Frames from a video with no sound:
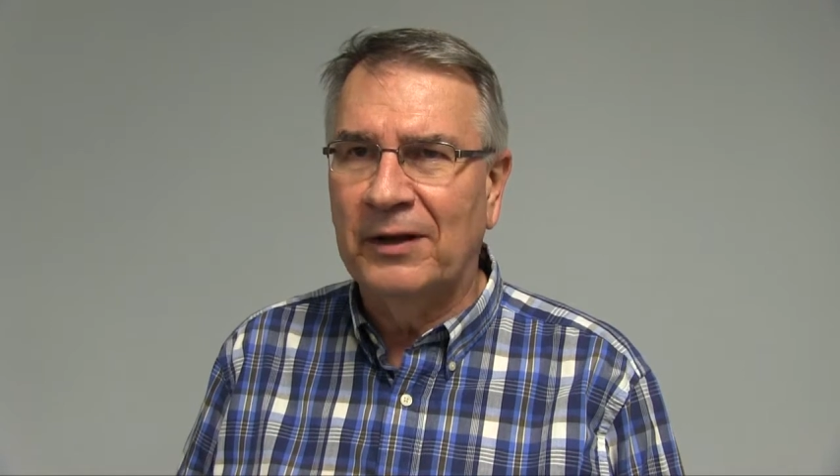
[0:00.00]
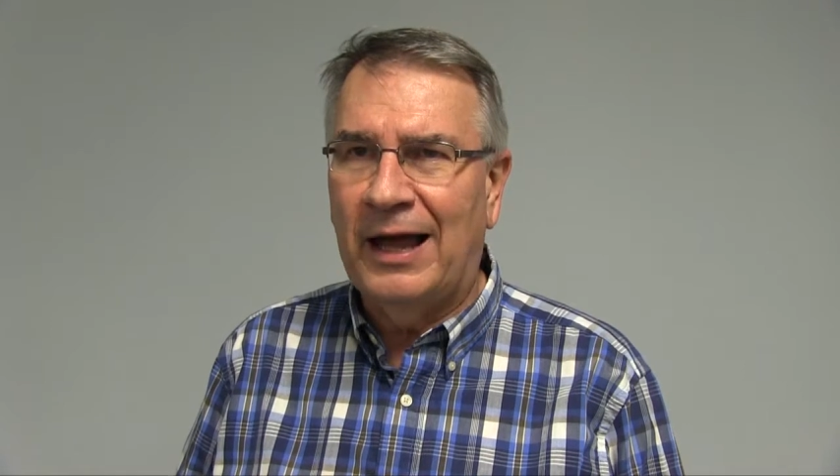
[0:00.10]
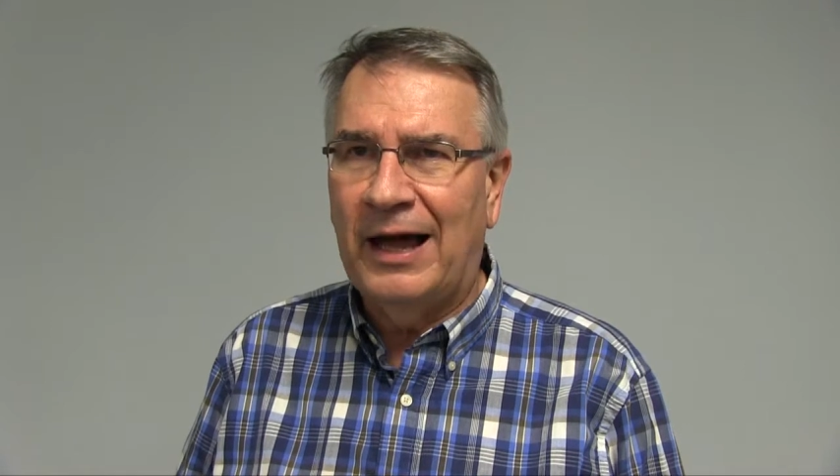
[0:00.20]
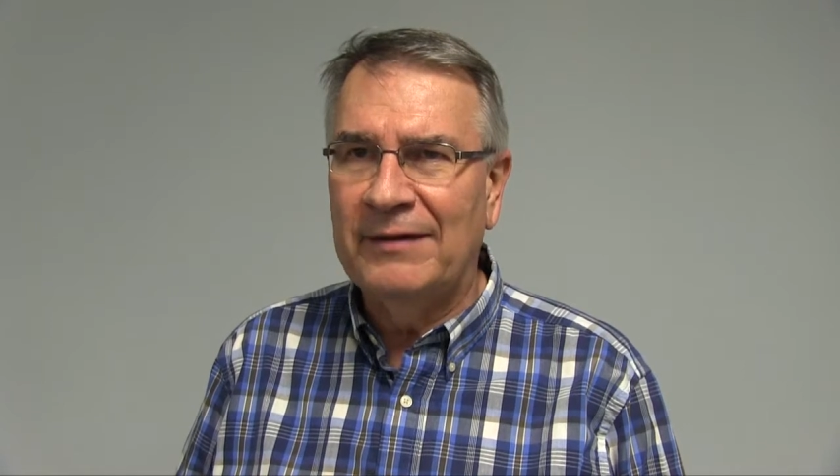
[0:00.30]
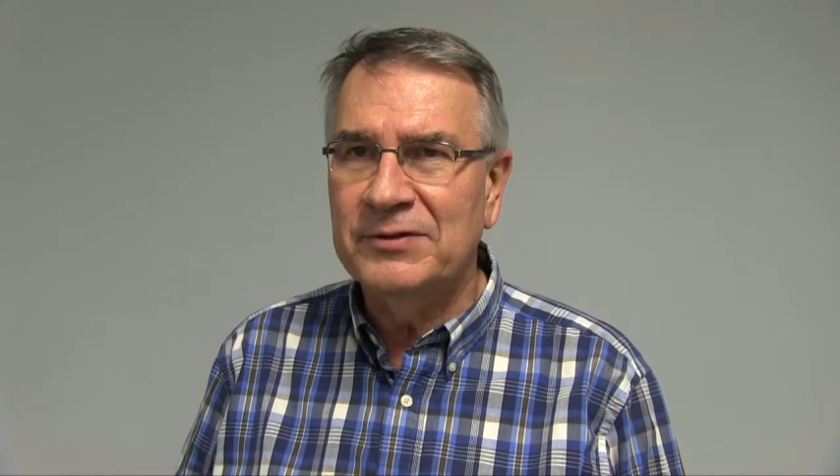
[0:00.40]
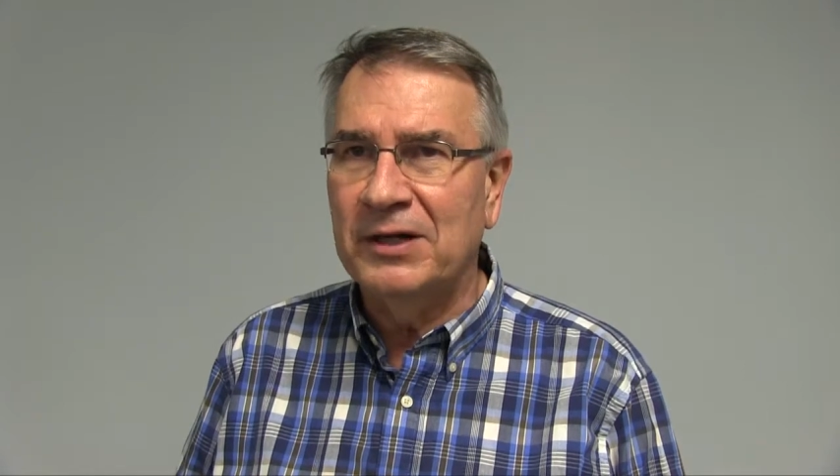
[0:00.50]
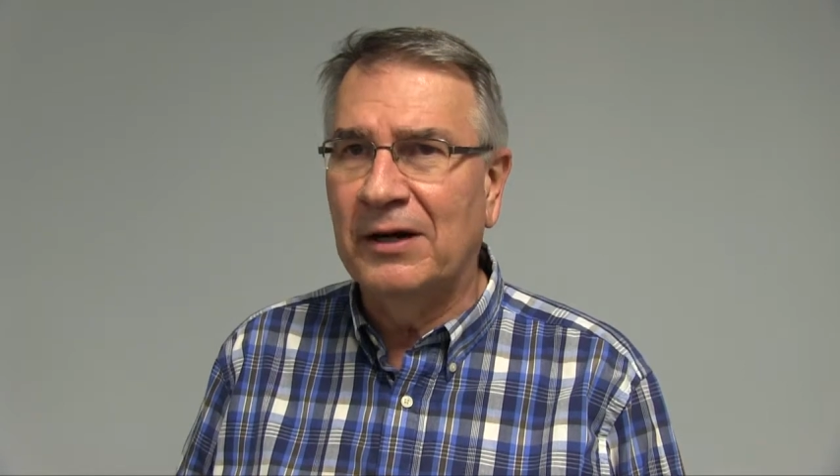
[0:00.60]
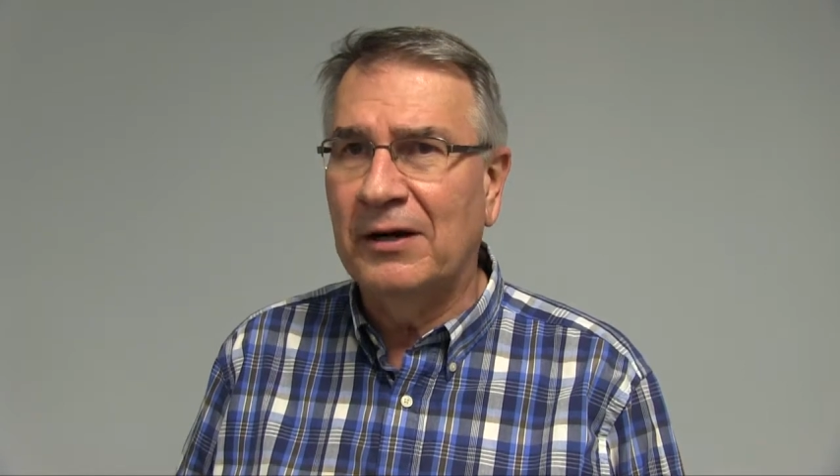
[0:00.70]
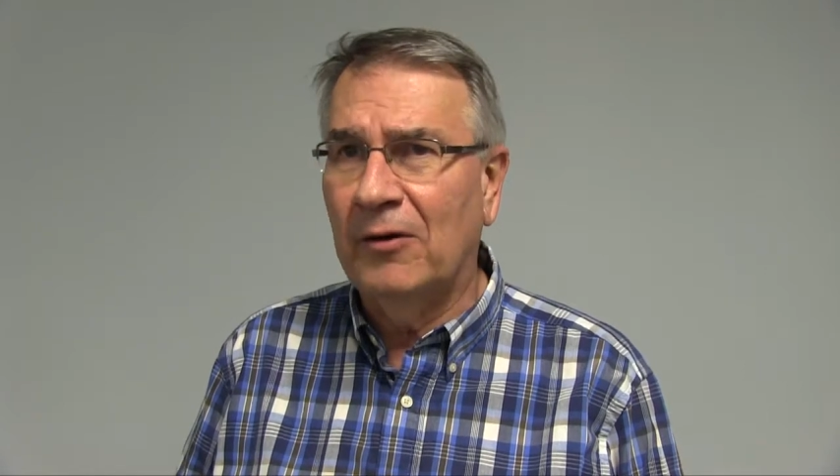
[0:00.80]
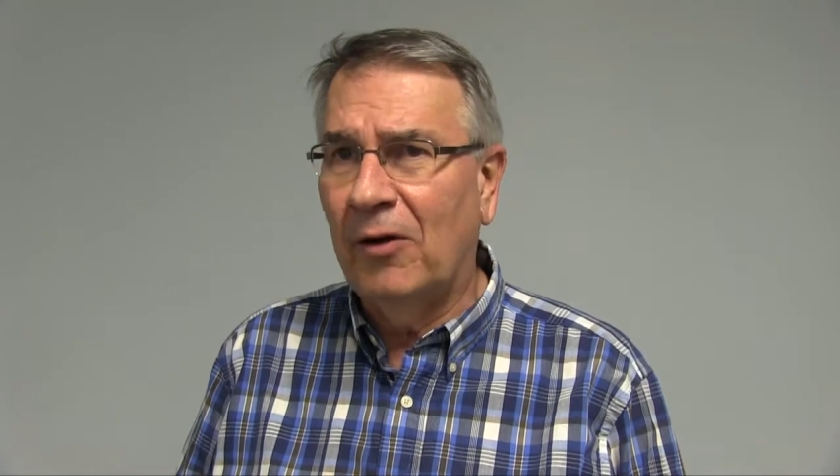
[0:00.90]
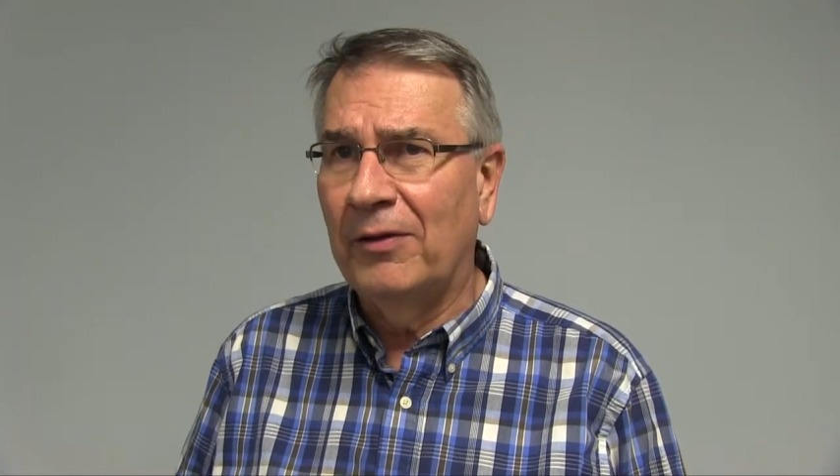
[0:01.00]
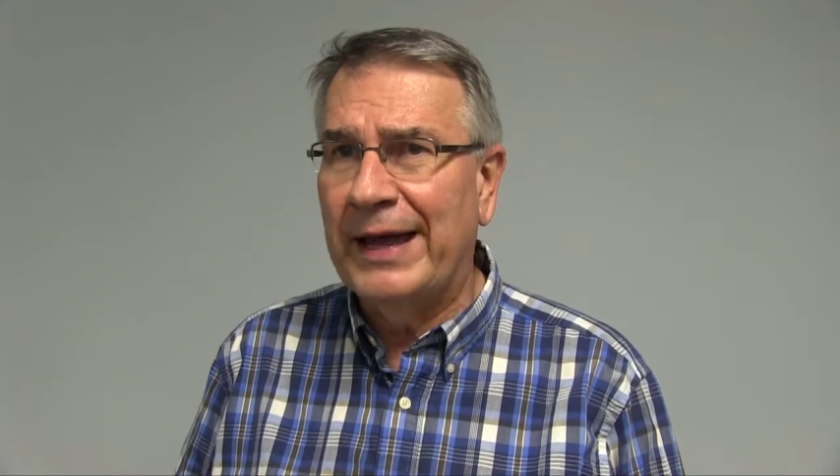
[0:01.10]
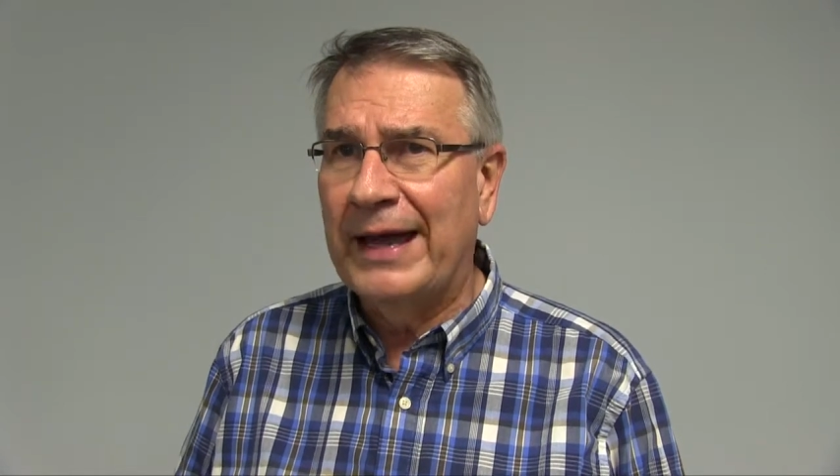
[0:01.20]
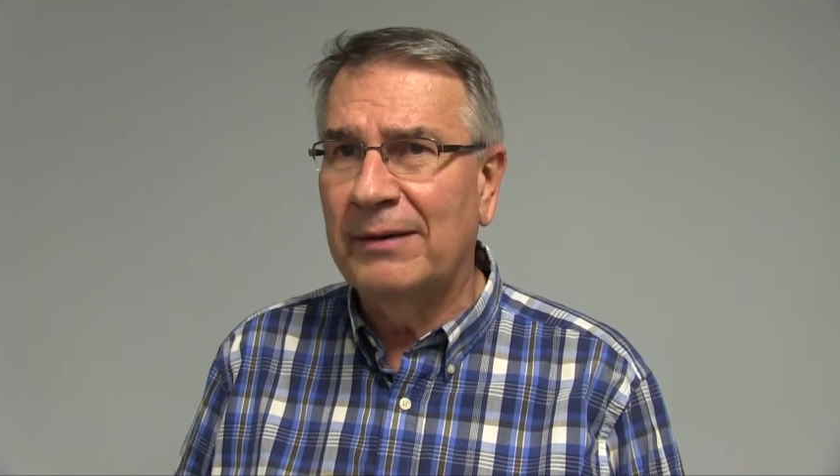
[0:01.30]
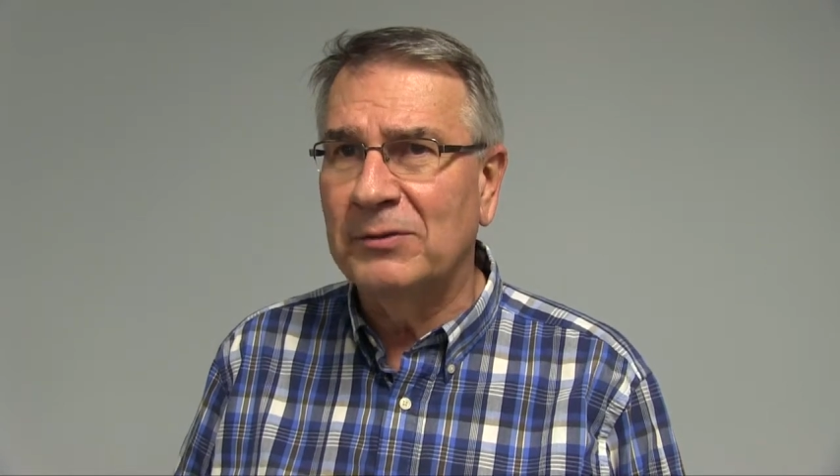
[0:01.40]
livestock and all
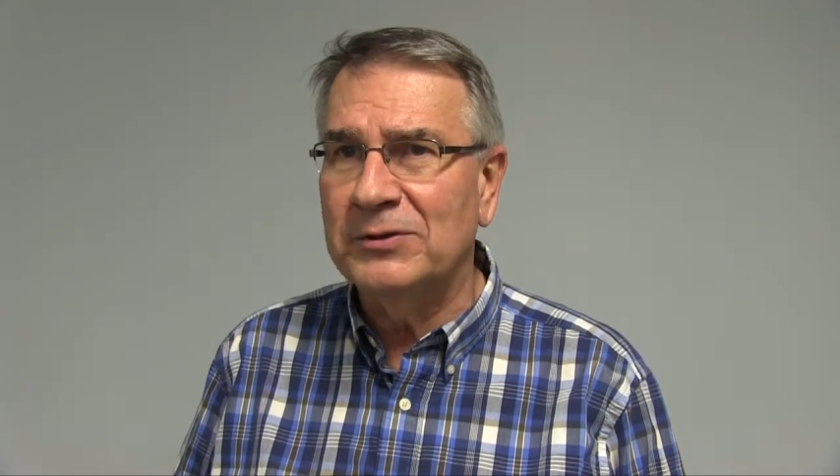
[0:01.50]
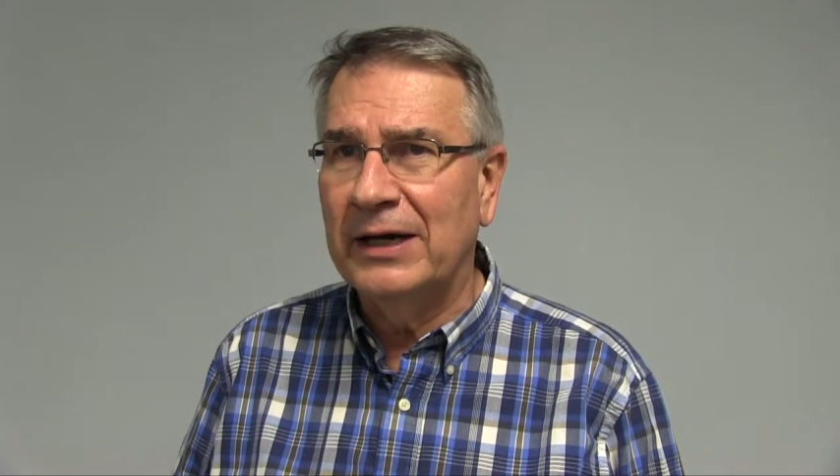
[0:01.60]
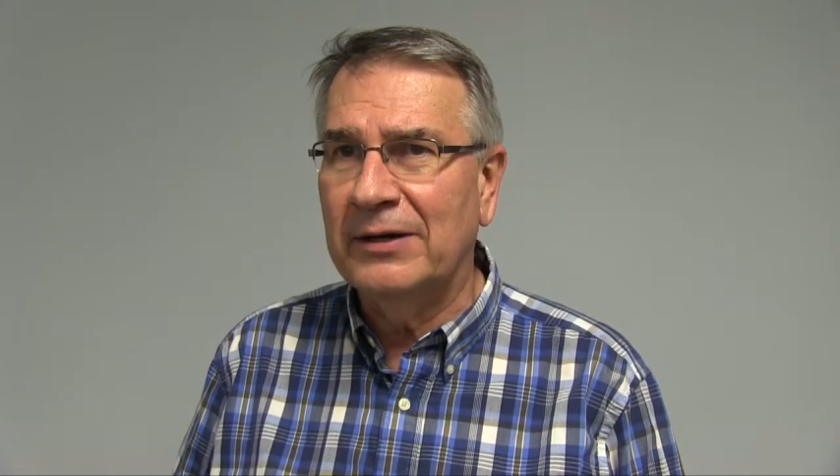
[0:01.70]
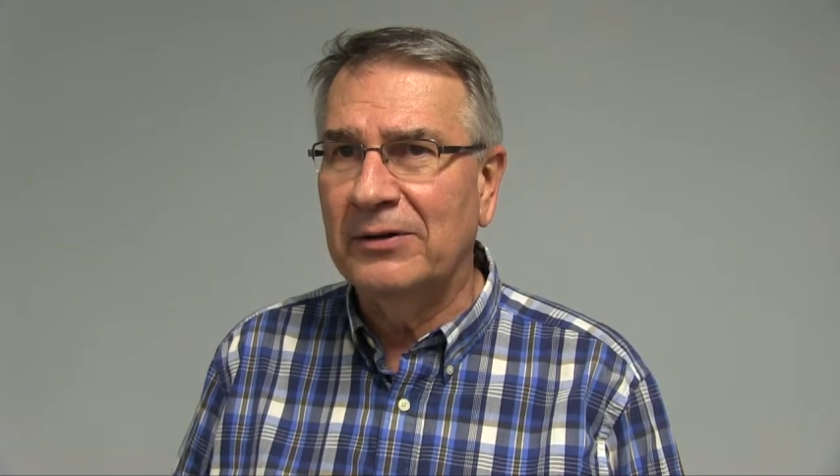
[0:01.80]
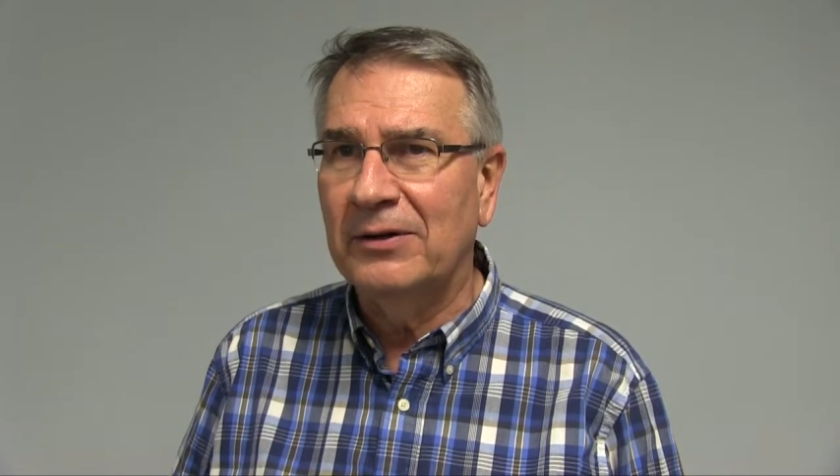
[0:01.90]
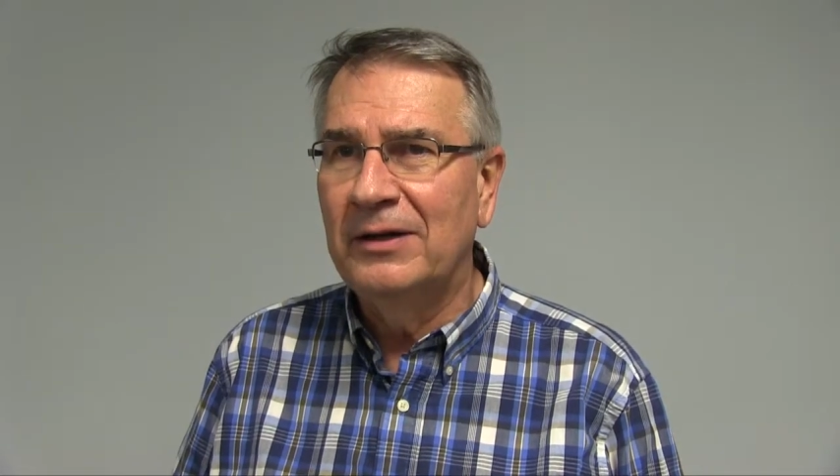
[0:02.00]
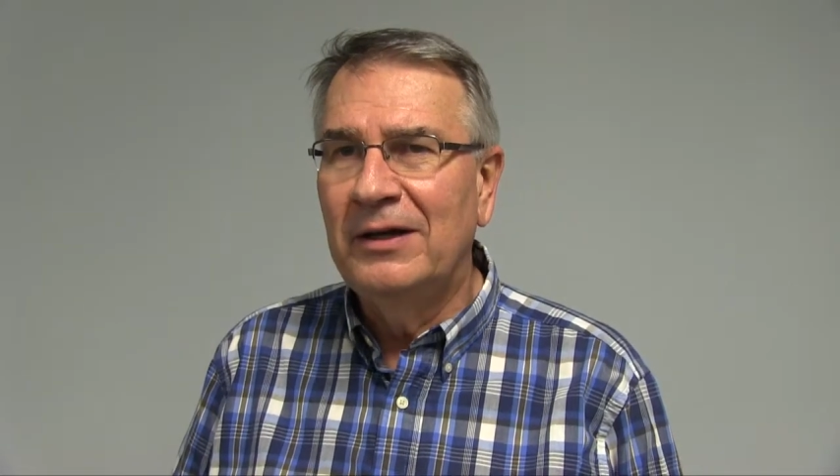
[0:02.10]
the animal sector.